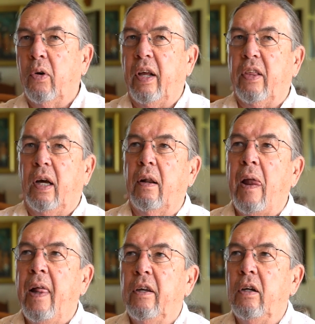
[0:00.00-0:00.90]
So I
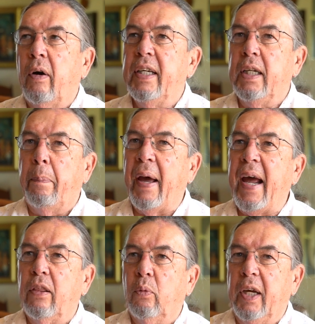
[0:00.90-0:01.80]
thought, you know, I need a
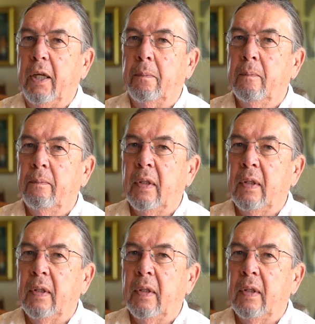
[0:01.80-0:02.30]
pathway.